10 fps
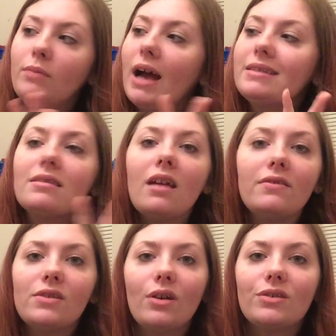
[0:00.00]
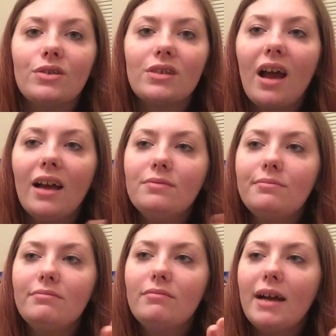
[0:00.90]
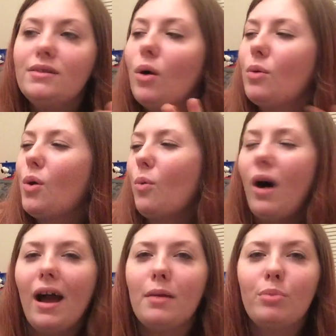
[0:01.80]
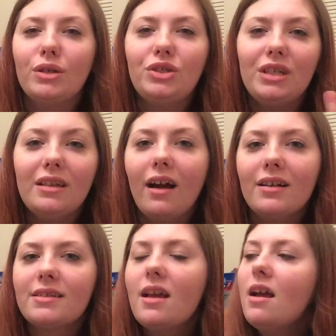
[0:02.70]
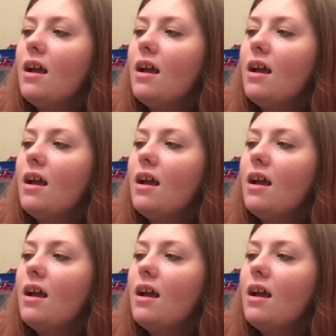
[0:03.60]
I said love snossages. I don't know why, but she does.